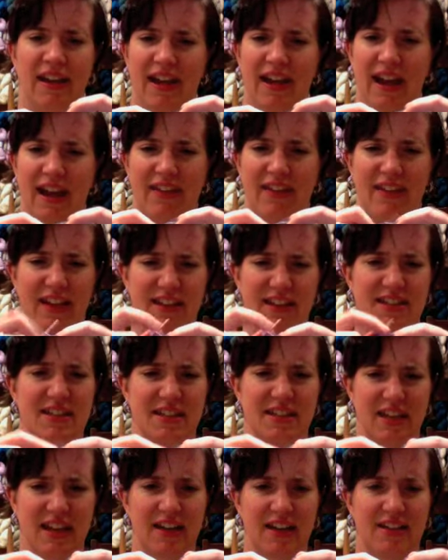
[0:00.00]
And that's the
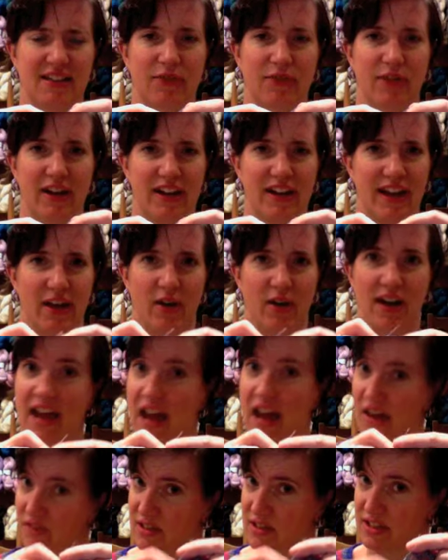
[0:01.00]
state it's in right now. I
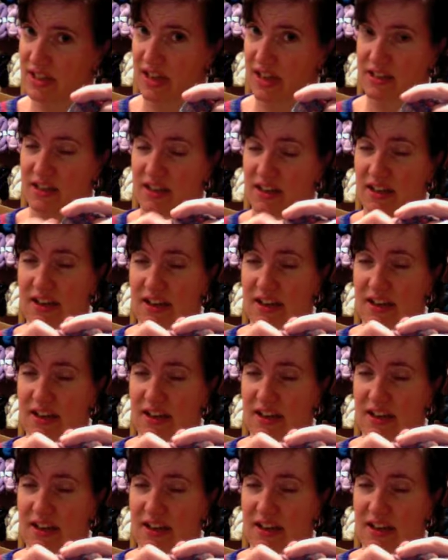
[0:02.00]
haven't tested it.